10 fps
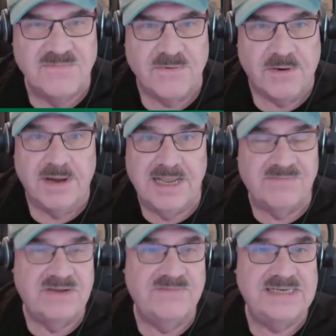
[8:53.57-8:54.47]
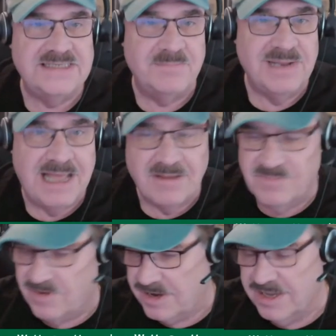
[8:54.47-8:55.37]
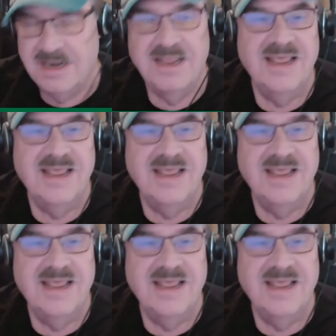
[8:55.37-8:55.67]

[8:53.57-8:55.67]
for it, even if it is a black market.